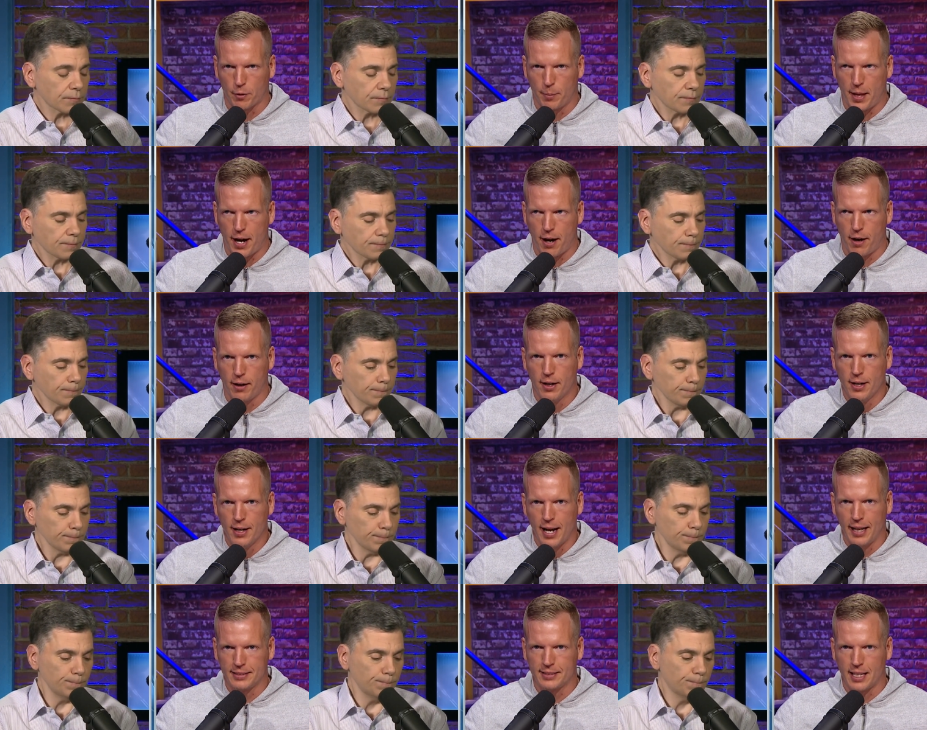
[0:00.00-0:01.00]
Speaker 1: from there
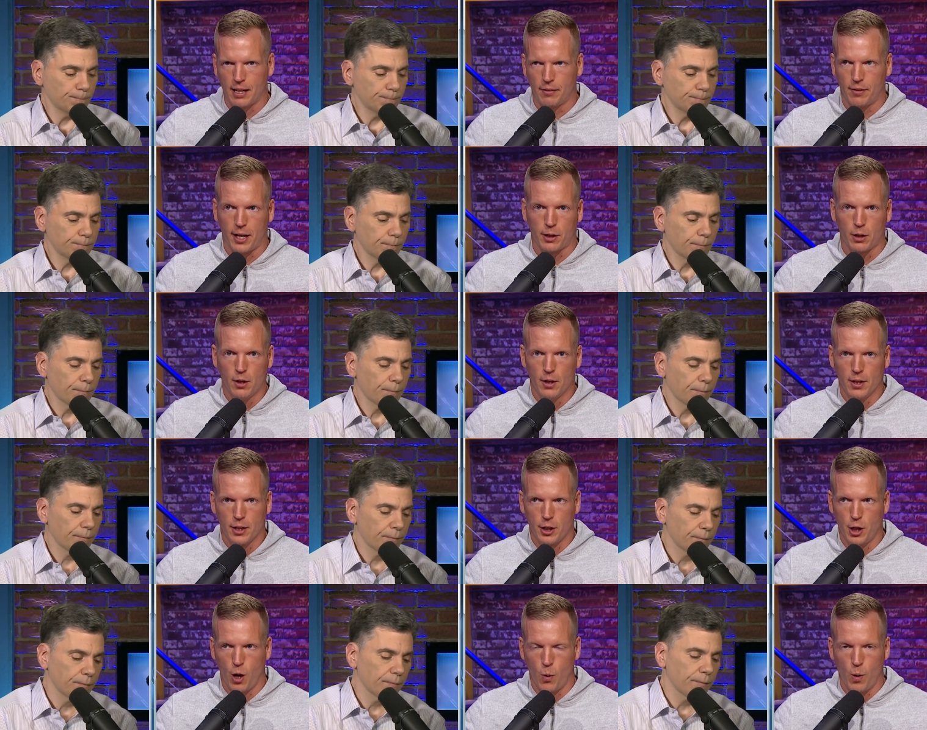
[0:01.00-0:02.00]
instead of like
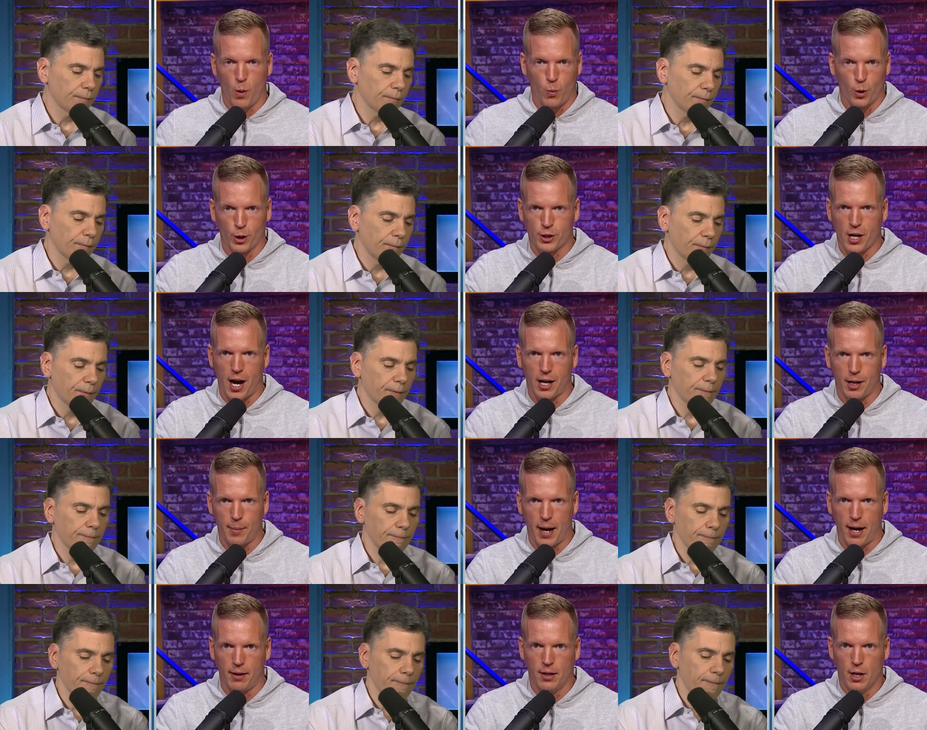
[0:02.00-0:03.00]
you know what we're talking
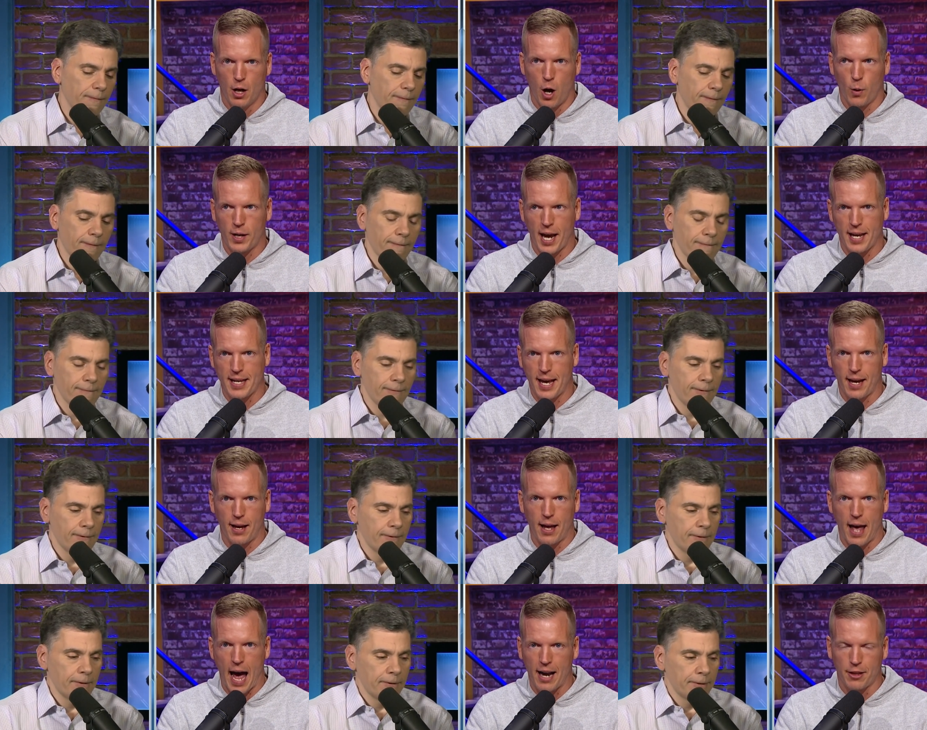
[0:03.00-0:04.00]
about. Okay,
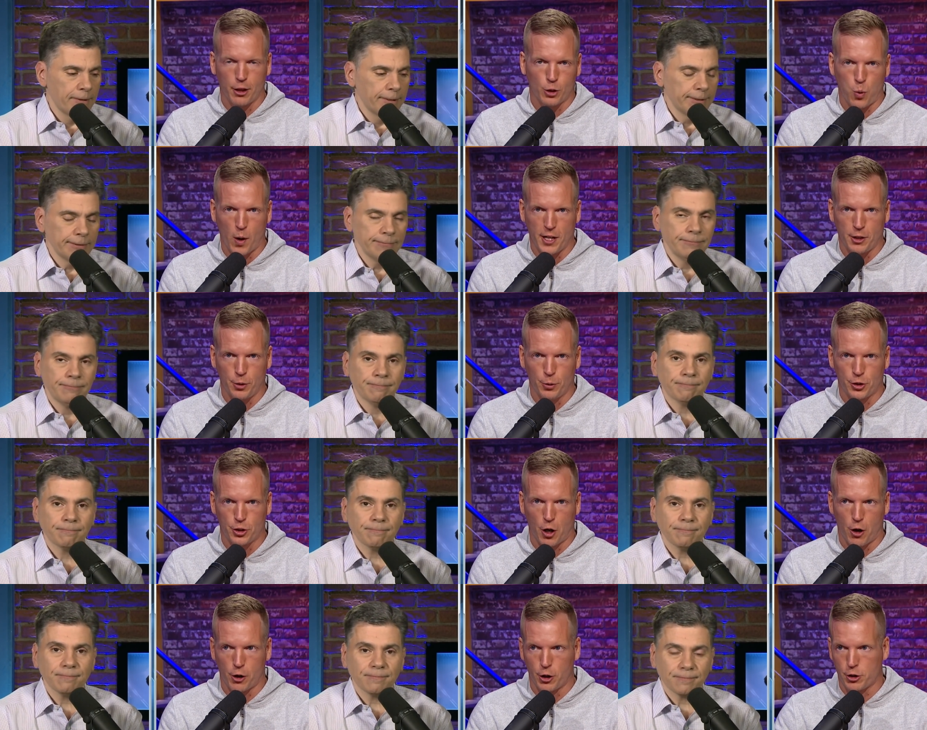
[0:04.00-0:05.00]
yeah, out of the 22
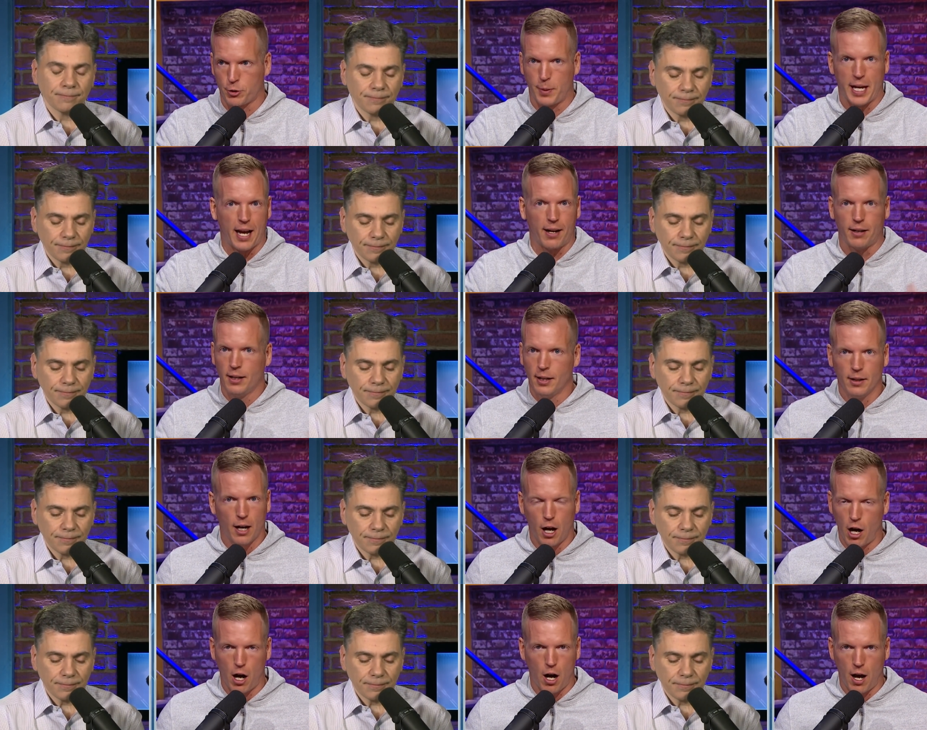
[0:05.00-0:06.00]
starters, we got
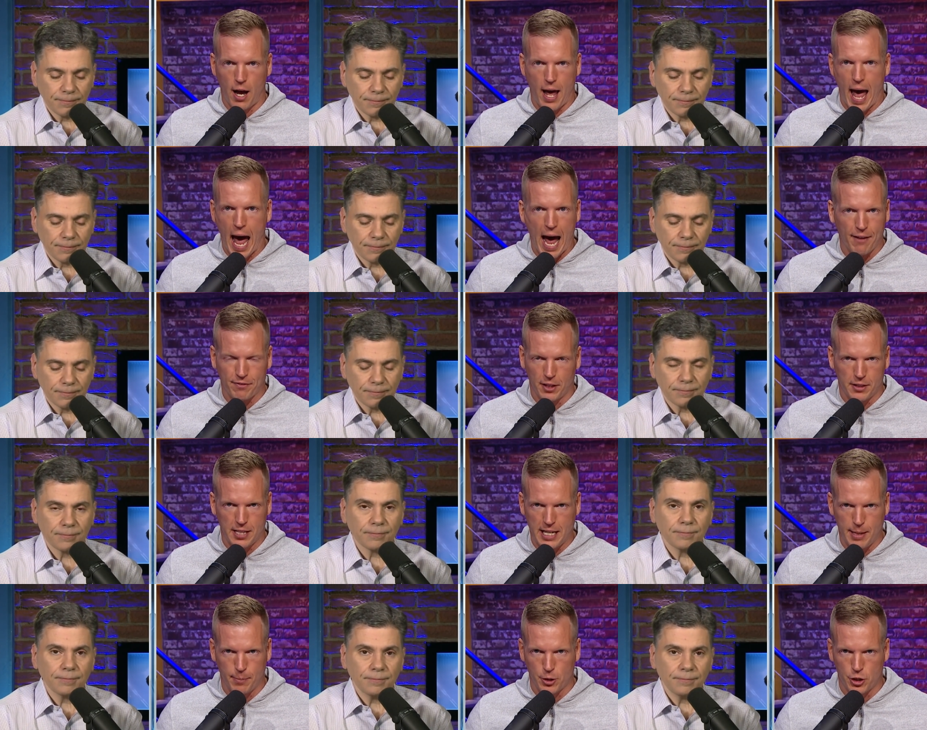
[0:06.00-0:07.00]
uh, half the
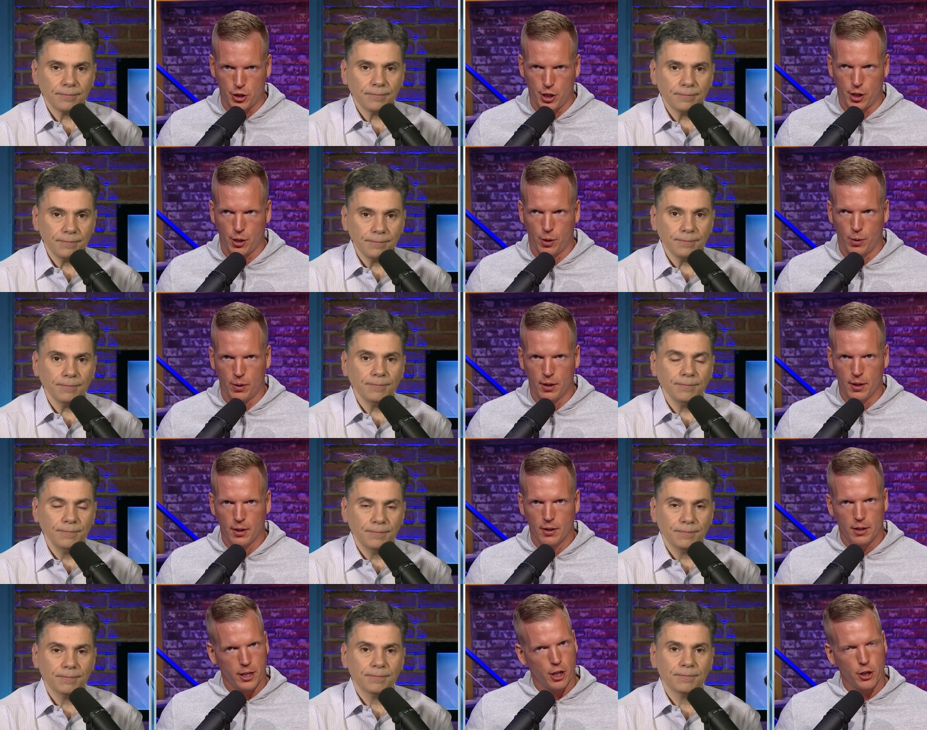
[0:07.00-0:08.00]
team is new.
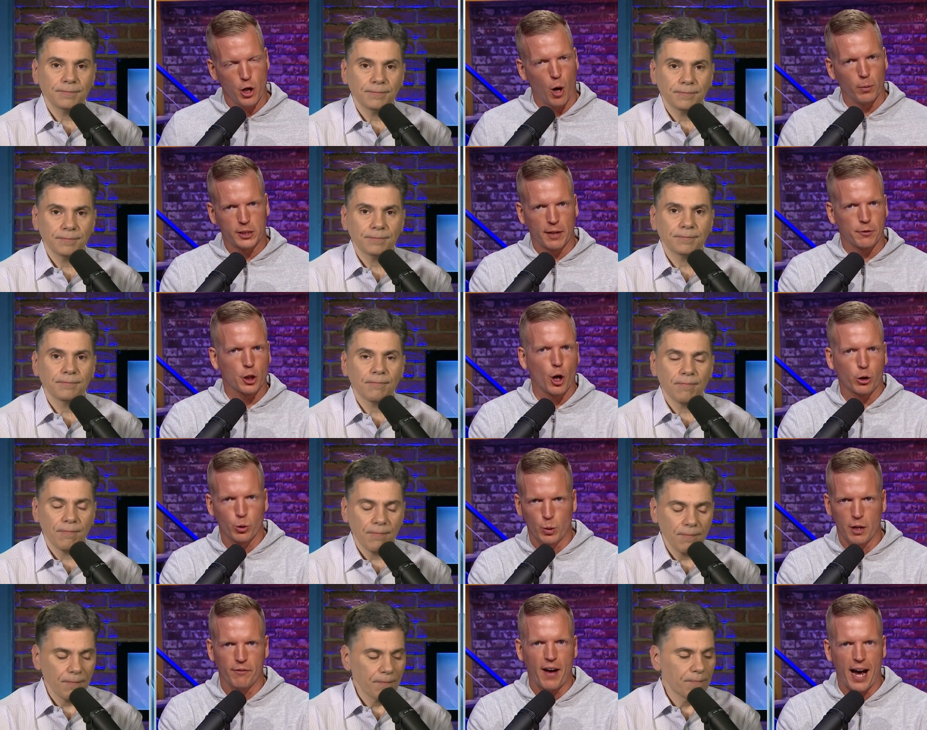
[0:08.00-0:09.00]
You know, you almost have to go
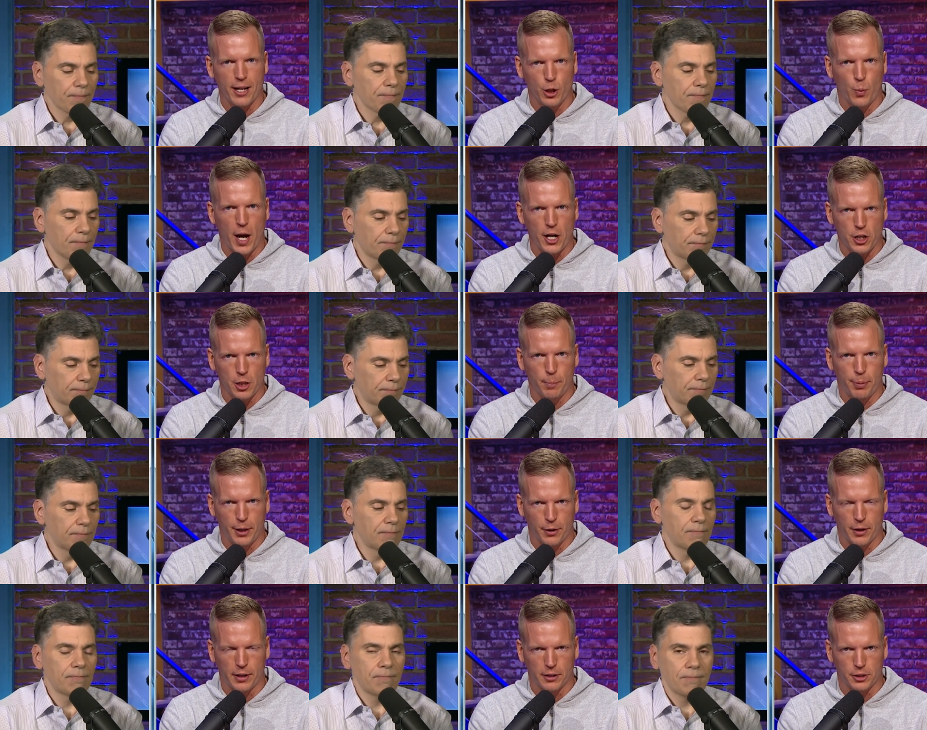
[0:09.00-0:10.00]
through an evaluation
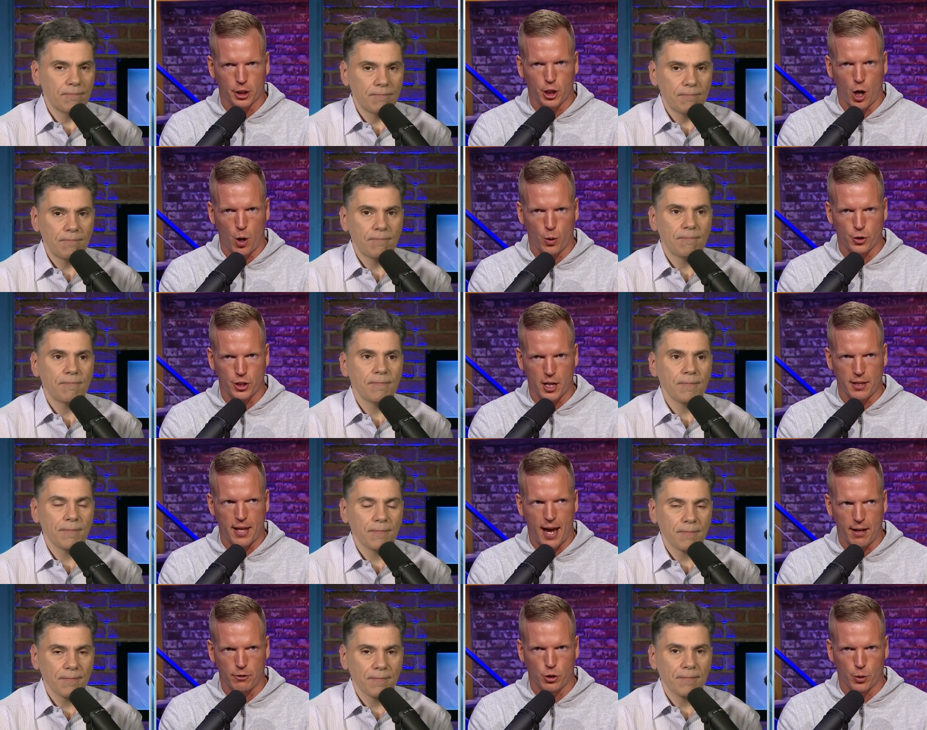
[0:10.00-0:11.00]
period as a coach, and
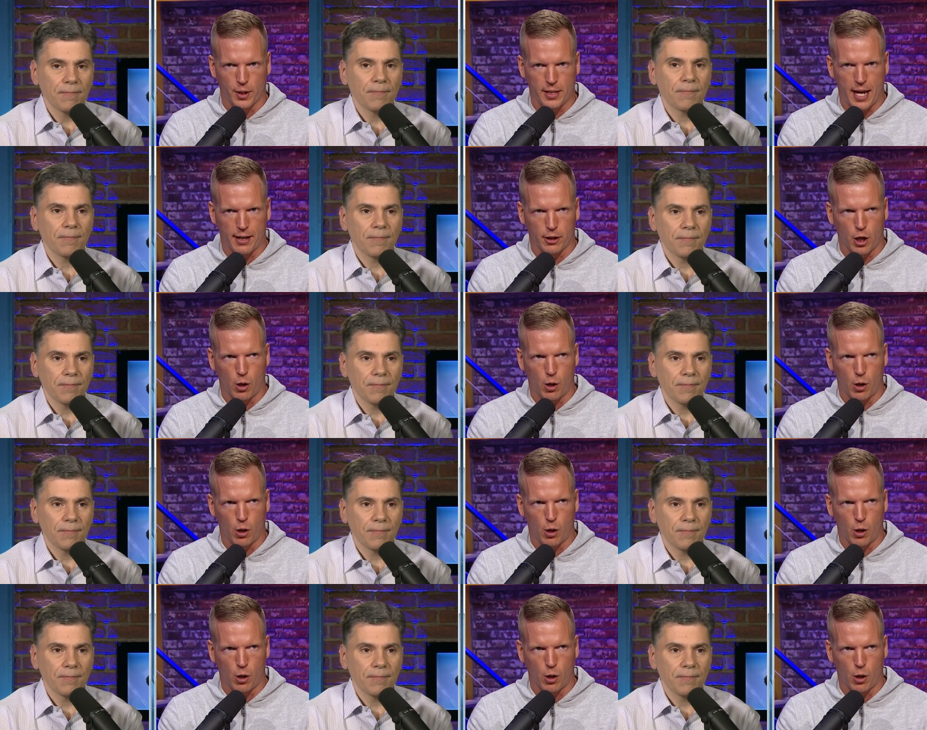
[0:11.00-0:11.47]
that during that to